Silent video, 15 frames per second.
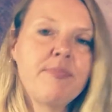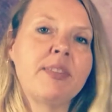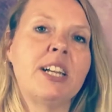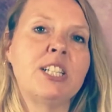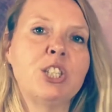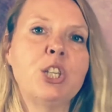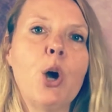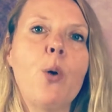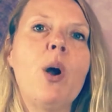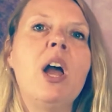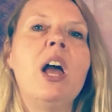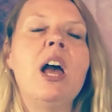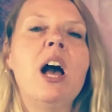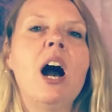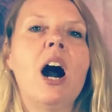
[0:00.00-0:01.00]
So
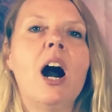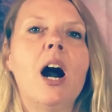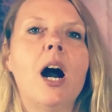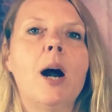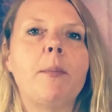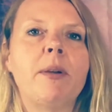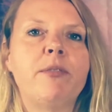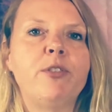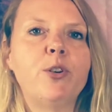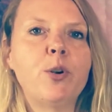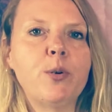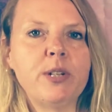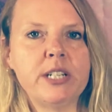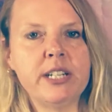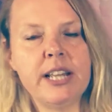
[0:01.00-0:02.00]
if you
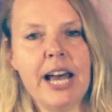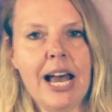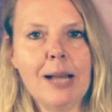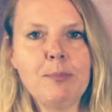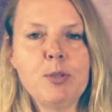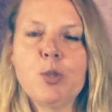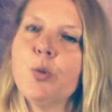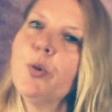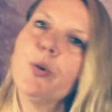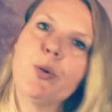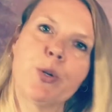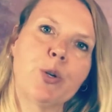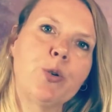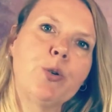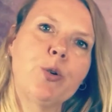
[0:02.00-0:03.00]
go into the App Store or
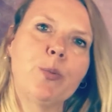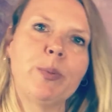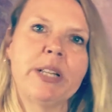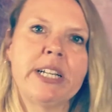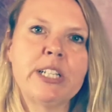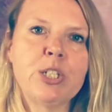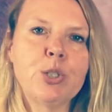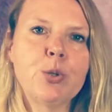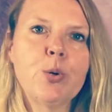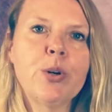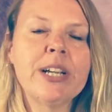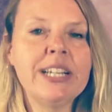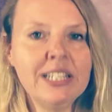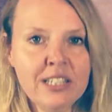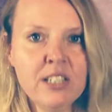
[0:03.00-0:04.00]
the Google Play
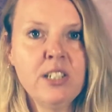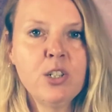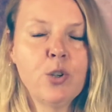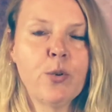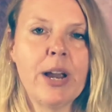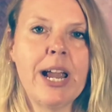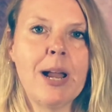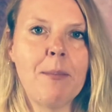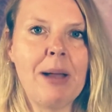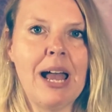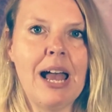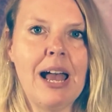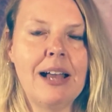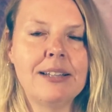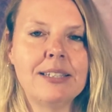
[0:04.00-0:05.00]
Store, Instagram
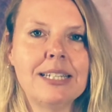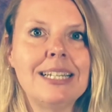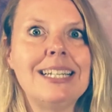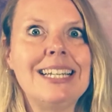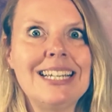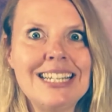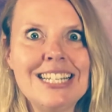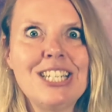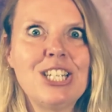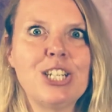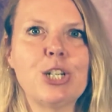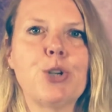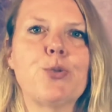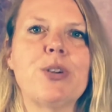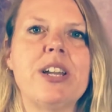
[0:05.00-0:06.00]
has an
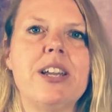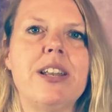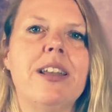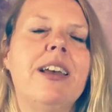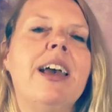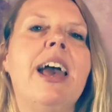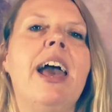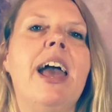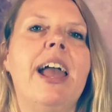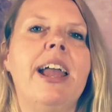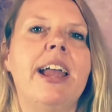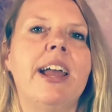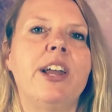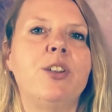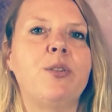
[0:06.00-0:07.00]
Instagrid,
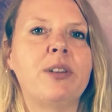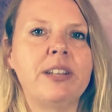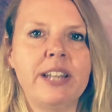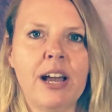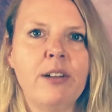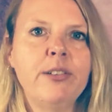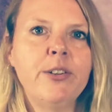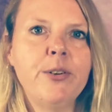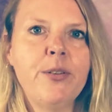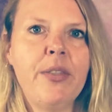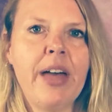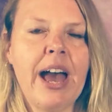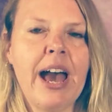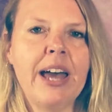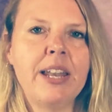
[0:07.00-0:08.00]
and you can download
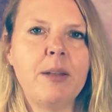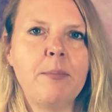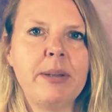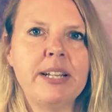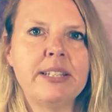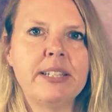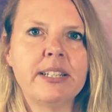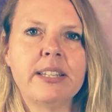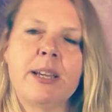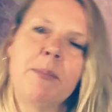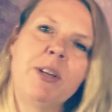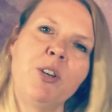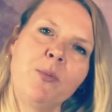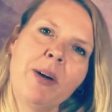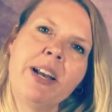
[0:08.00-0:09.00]
that. And basically, I
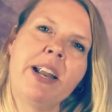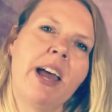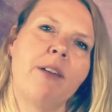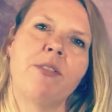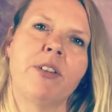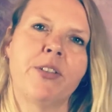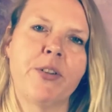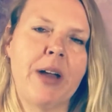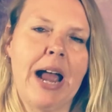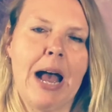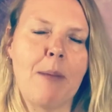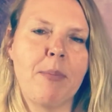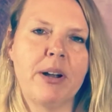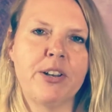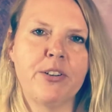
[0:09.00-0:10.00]
mean, you might have another
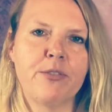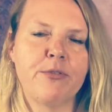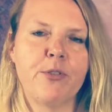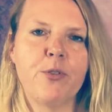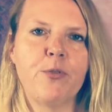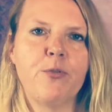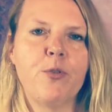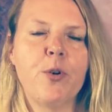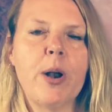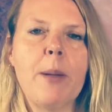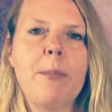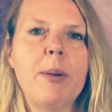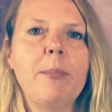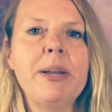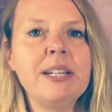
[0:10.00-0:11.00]
app on your phone for it,
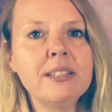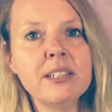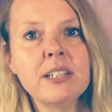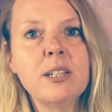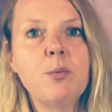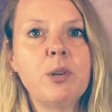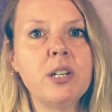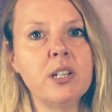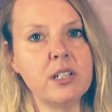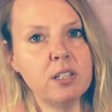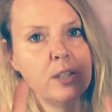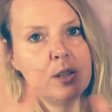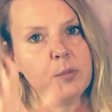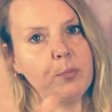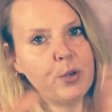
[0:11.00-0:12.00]
but basically what it does
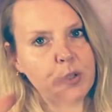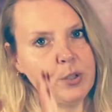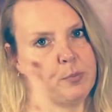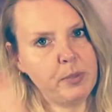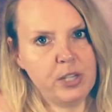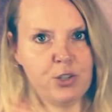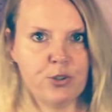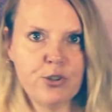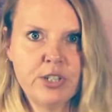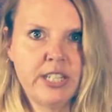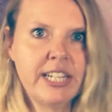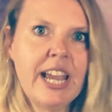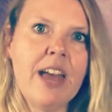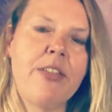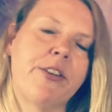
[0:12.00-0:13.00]
is it puts pictures
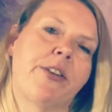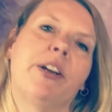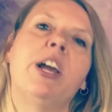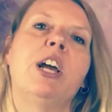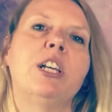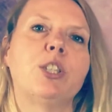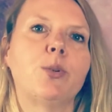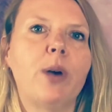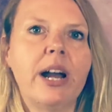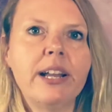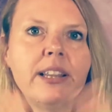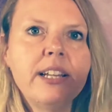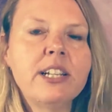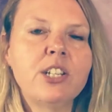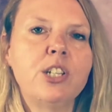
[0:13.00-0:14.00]
together. So I
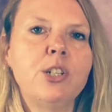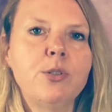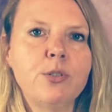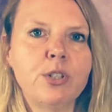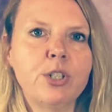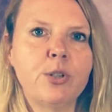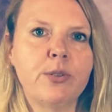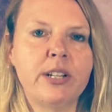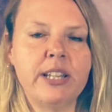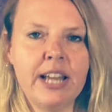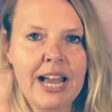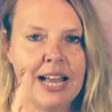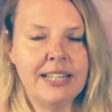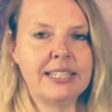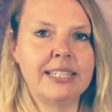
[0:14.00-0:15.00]
like to use the grid that
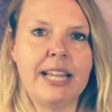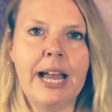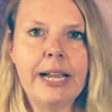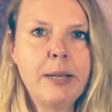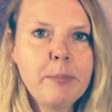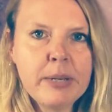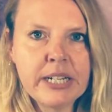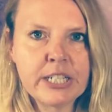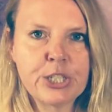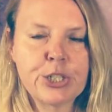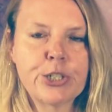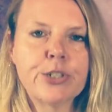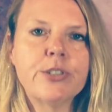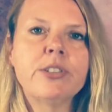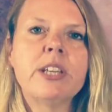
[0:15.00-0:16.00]
has 9
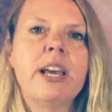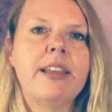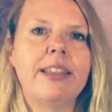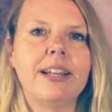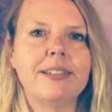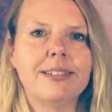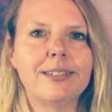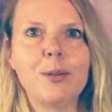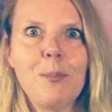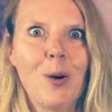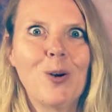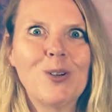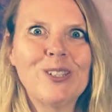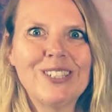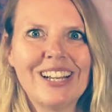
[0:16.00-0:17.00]
pictures. That's the
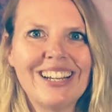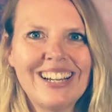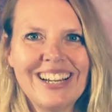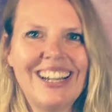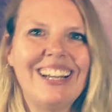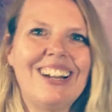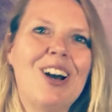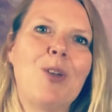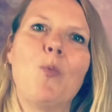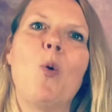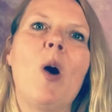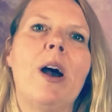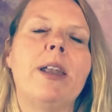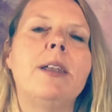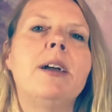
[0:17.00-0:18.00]
most I can get on
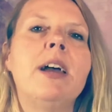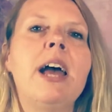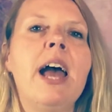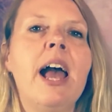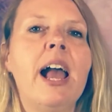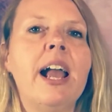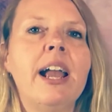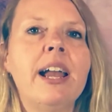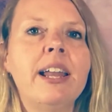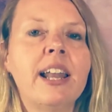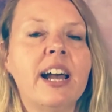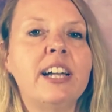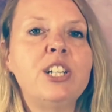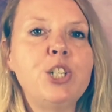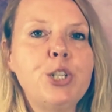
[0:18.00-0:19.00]
one. And
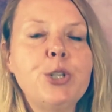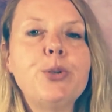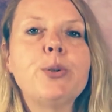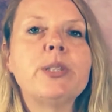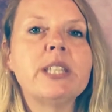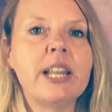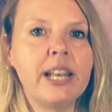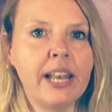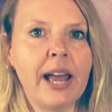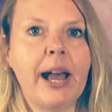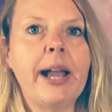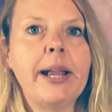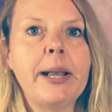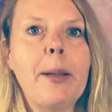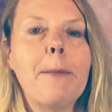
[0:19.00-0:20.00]
I choose
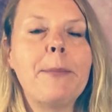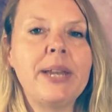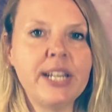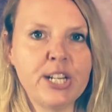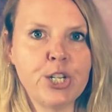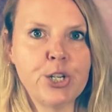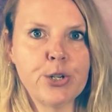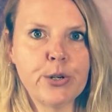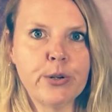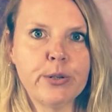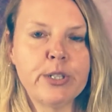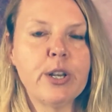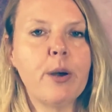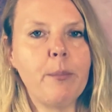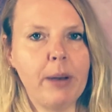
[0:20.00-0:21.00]
9 pictures
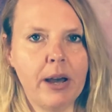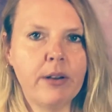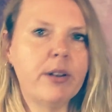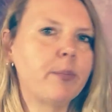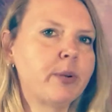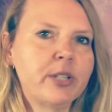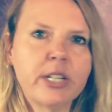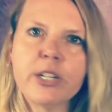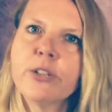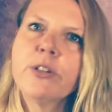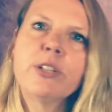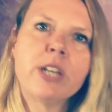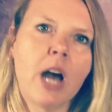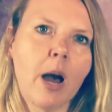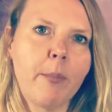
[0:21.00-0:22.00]
about a particular
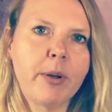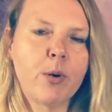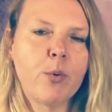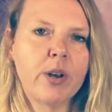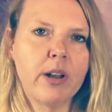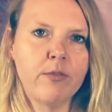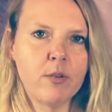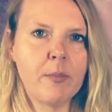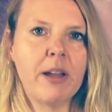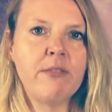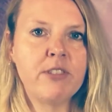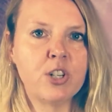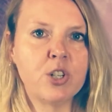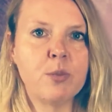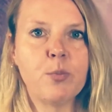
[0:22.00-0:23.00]
topic, whatever my
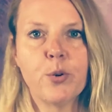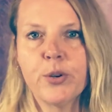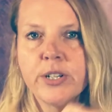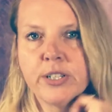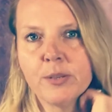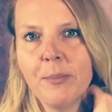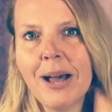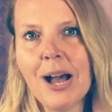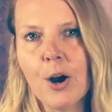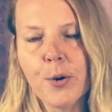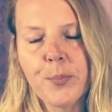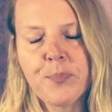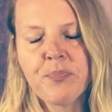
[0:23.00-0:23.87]
vision board is about.